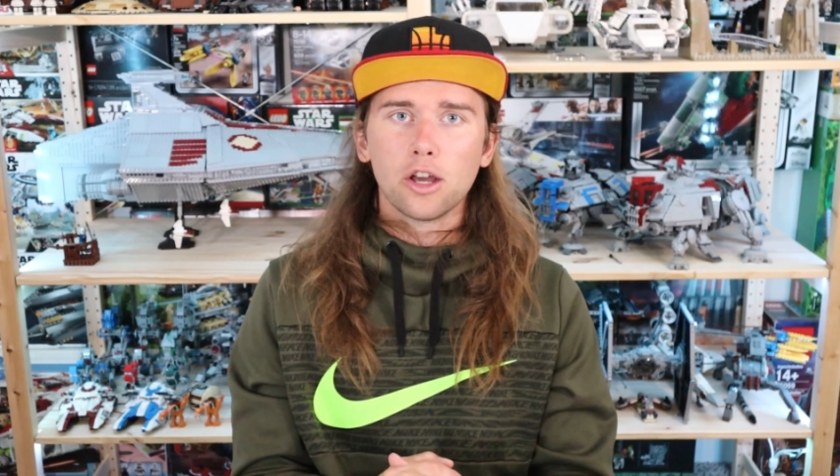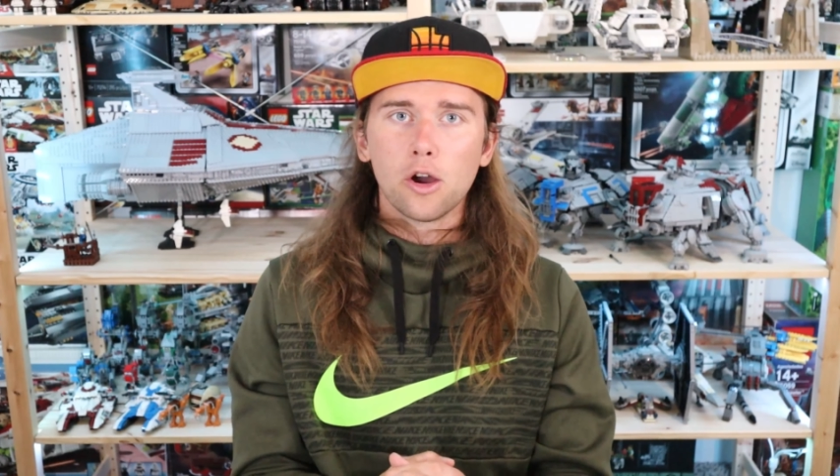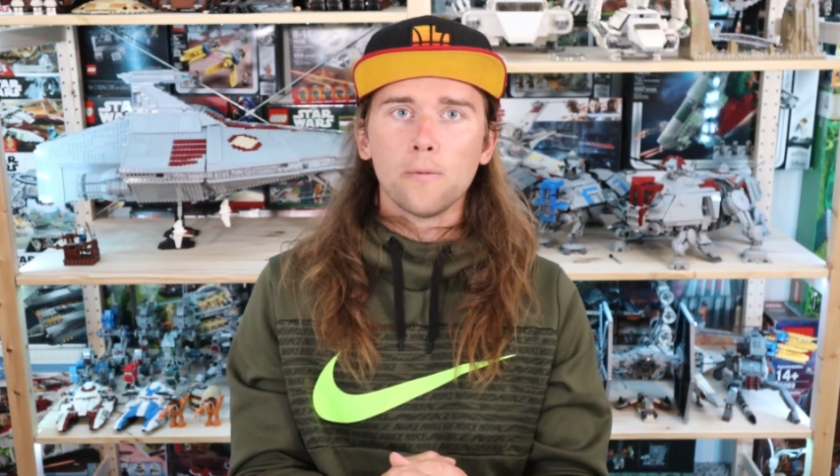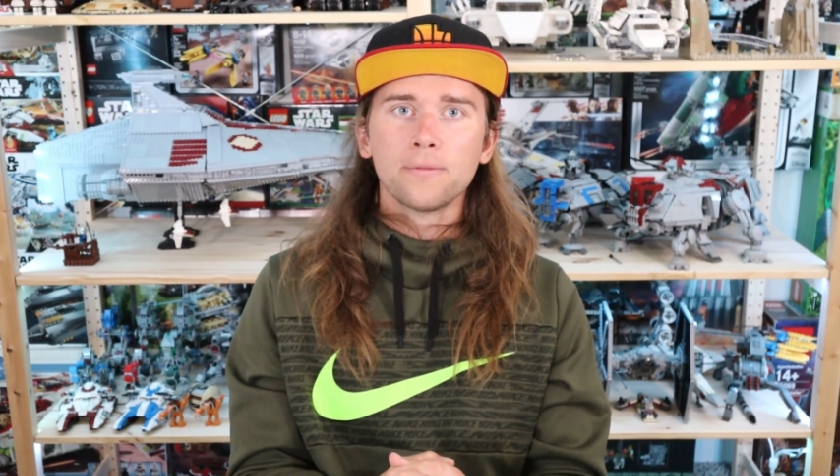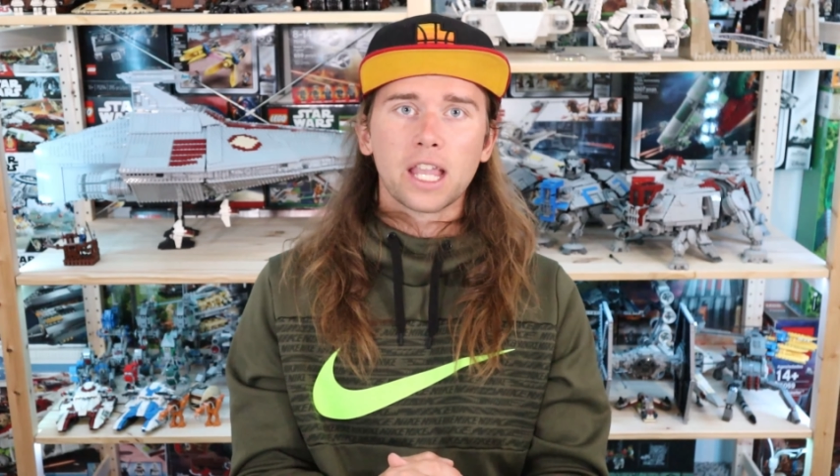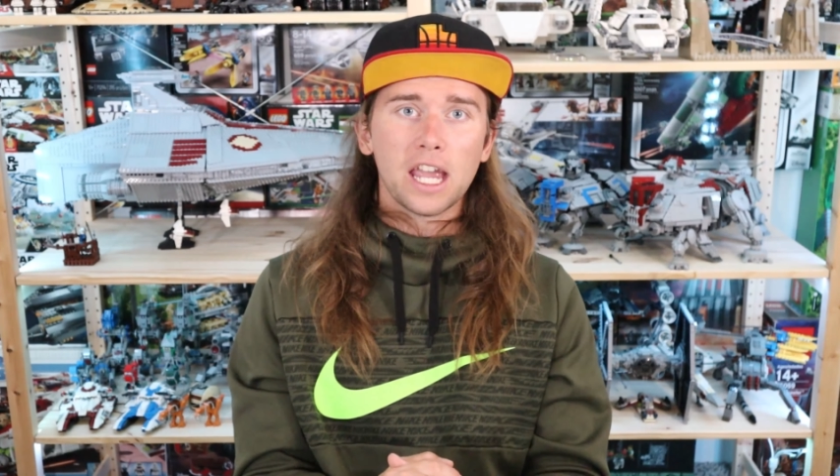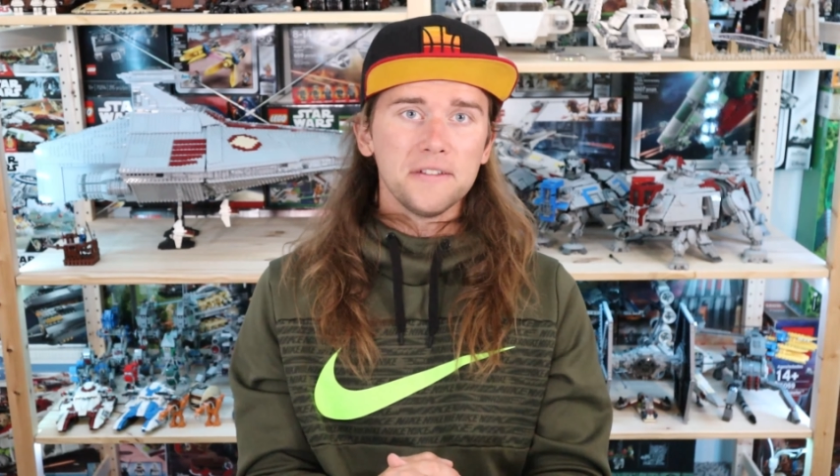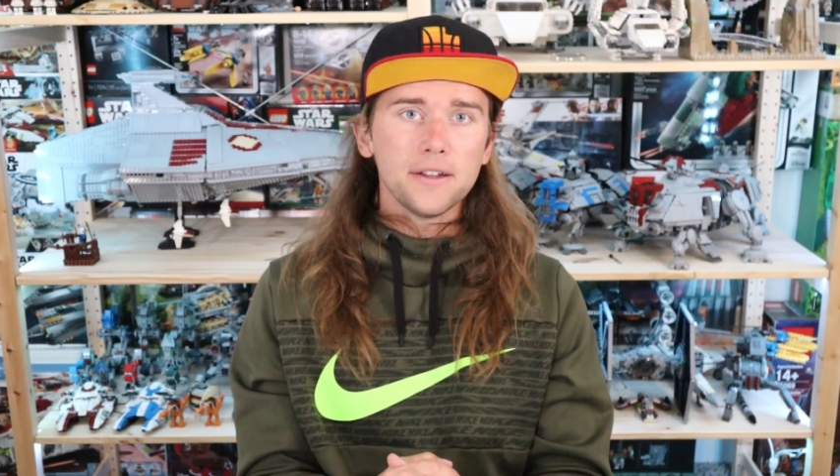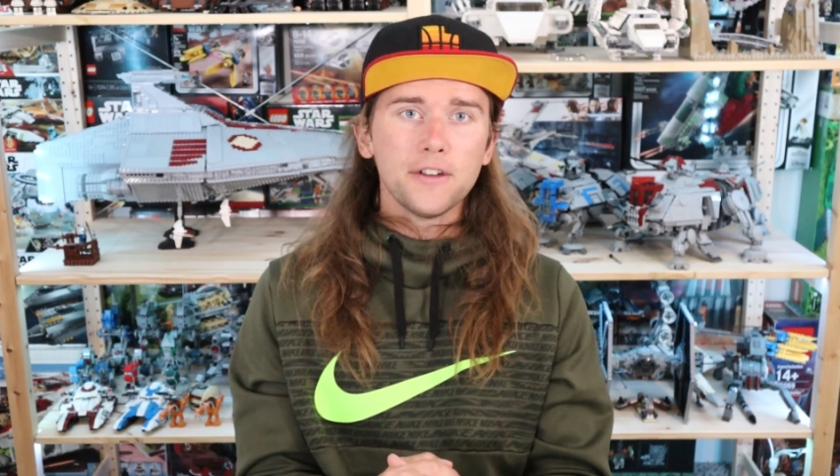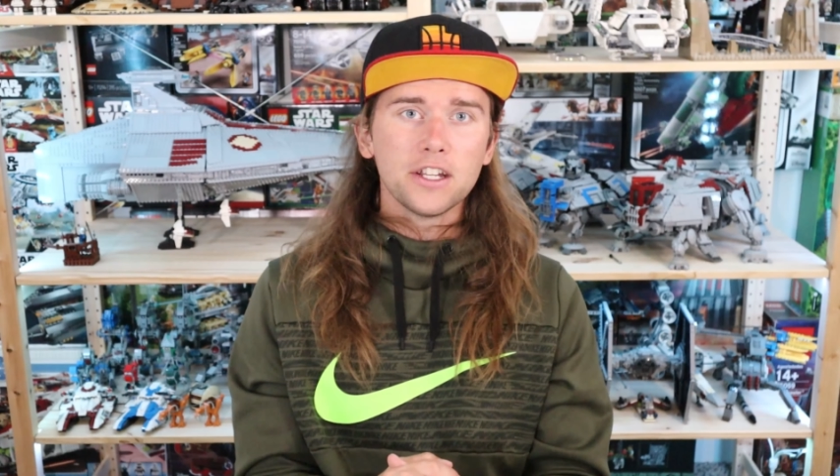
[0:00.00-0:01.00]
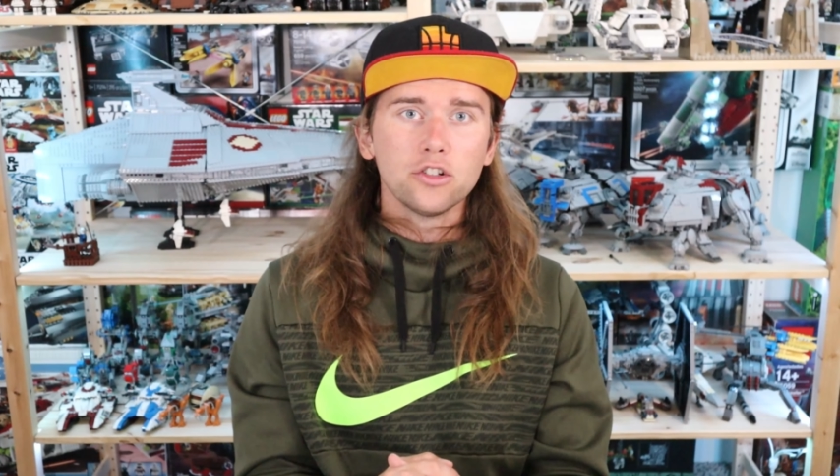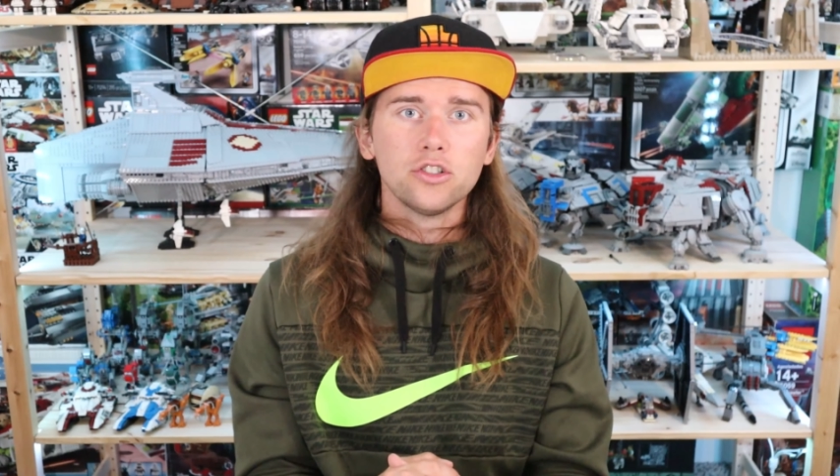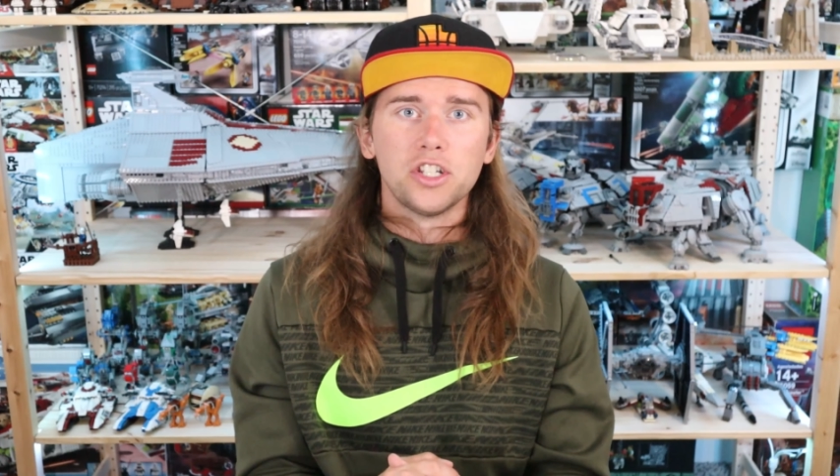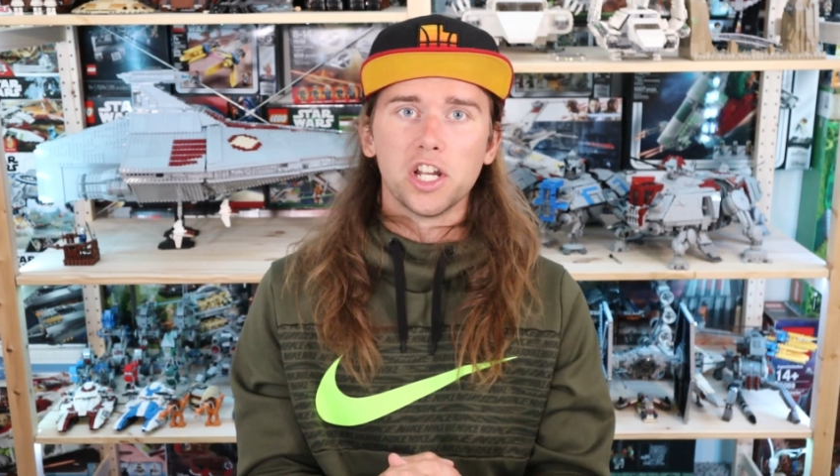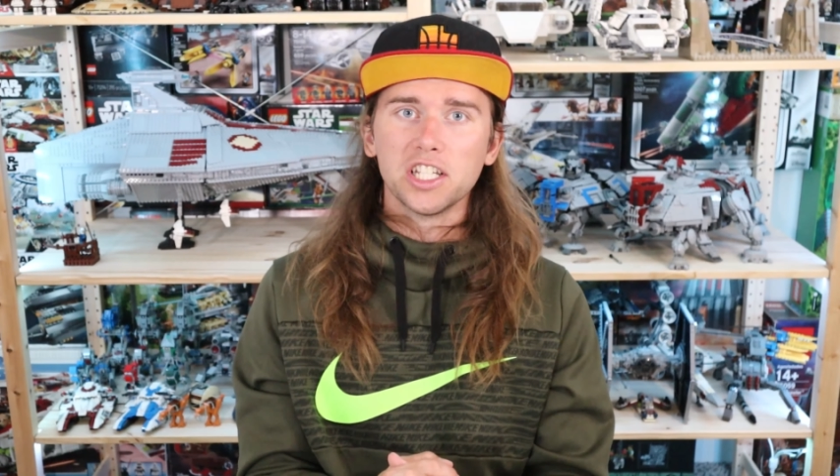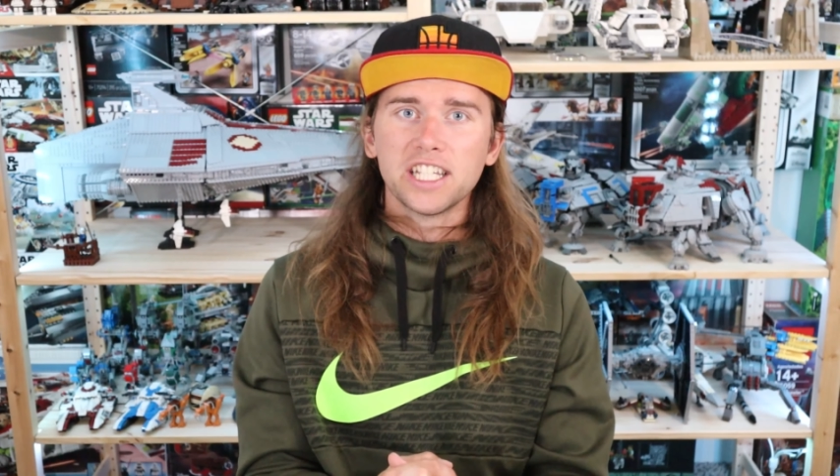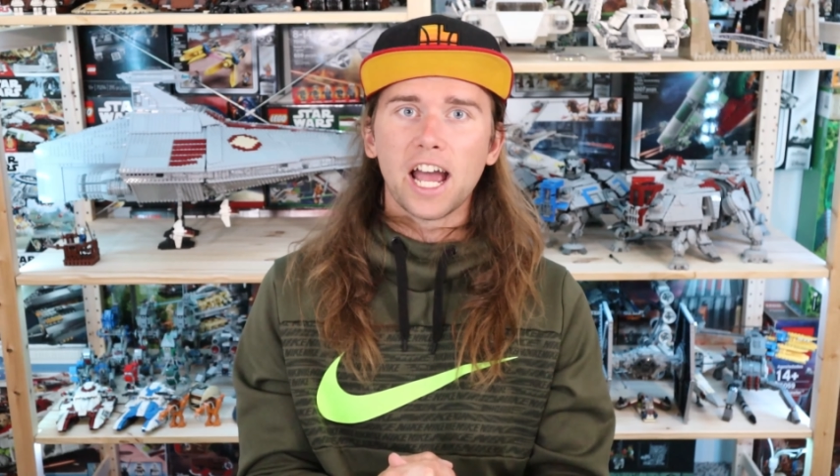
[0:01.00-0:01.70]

Co. AV Figures does